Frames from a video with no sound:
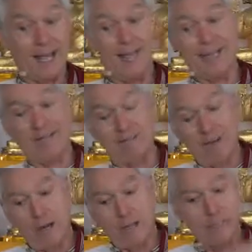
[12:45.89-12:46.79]
And then it's
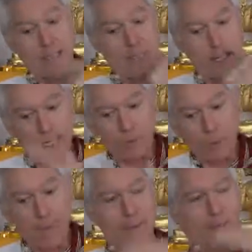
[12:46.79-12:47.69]
very easy in the
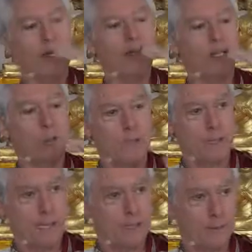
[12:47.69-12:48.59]
next breath, then
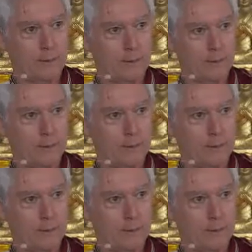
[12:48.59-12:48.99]
looking down.